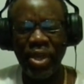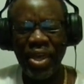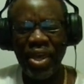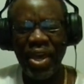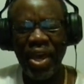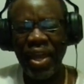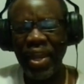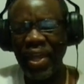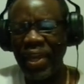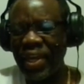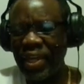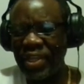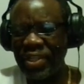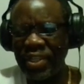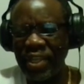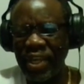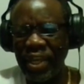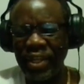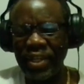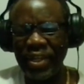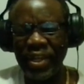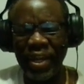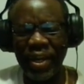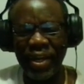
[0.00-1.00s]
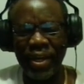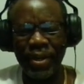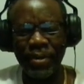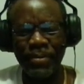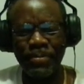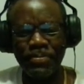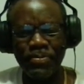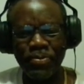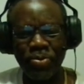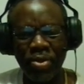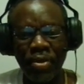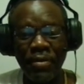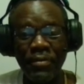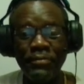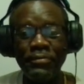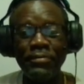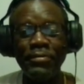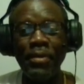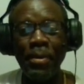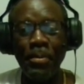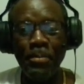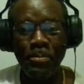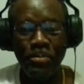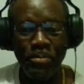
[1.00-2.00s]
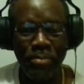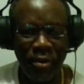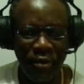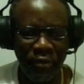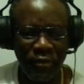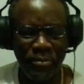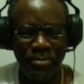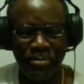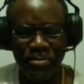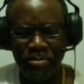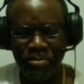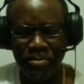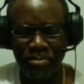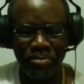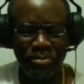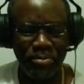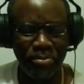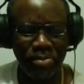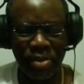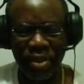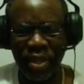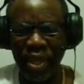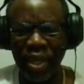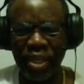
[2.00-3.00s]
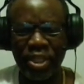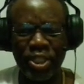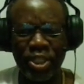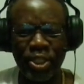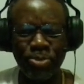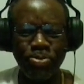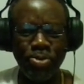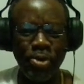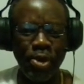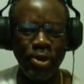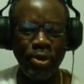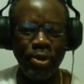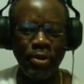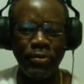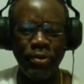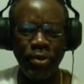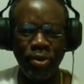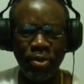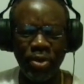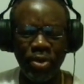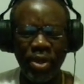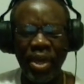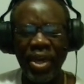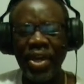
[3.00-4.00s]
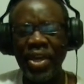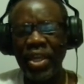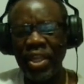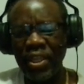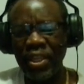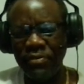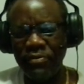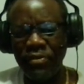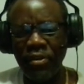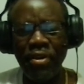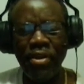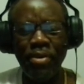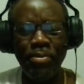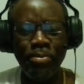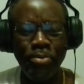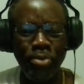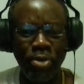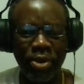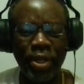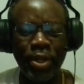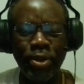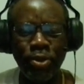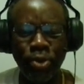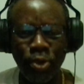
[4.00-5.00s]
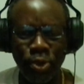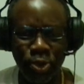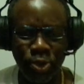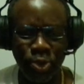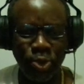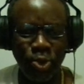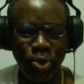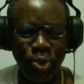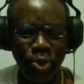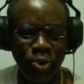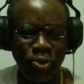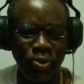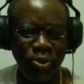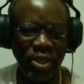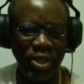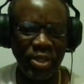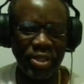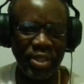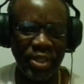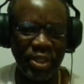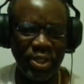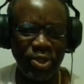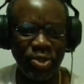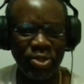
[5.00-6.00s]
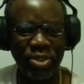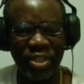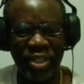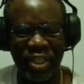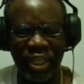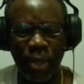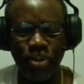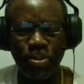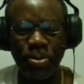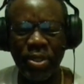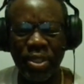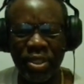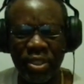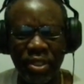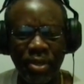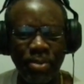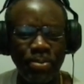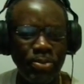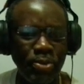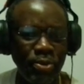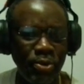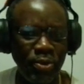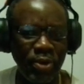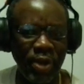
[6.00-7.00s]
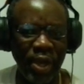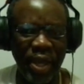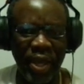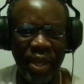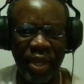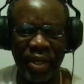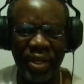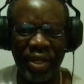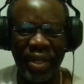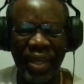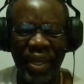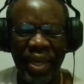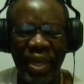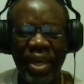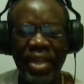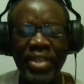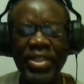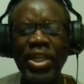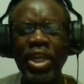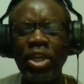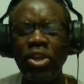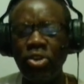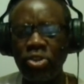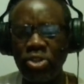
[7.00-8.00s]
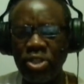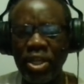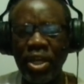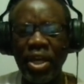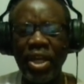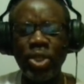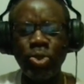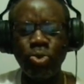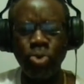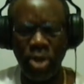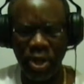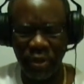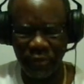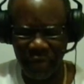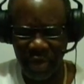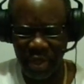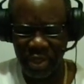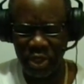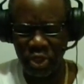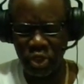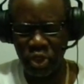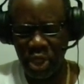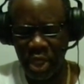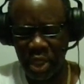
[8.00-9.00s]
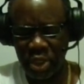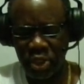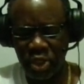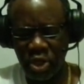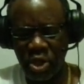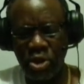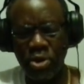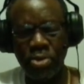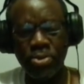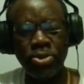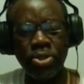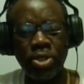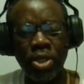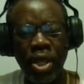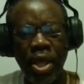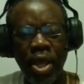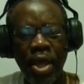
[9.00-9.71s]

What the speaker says: And like I said, from both players' point of view, it's very important not to go crazy. Just keep it simple and take your chance whenever the chance comes.